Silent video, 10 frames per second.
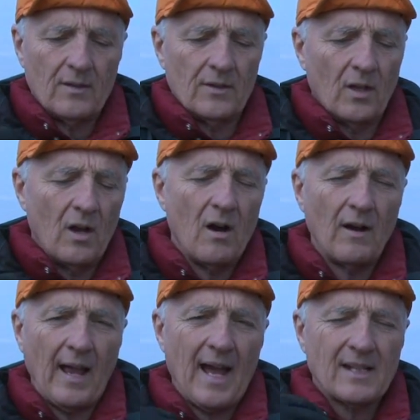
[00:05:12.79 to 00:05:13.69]

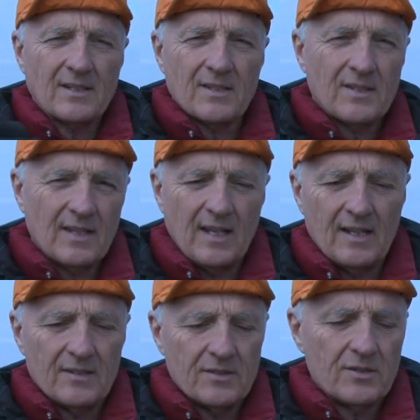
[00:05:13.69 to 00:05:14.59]
long axis
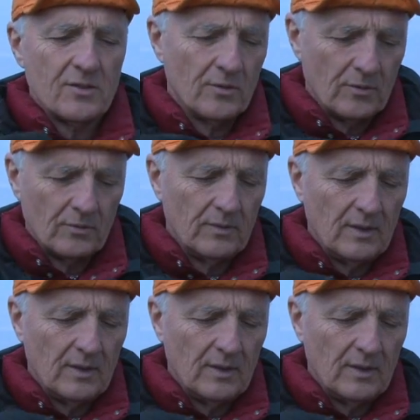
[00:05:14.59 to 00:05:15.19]
ends to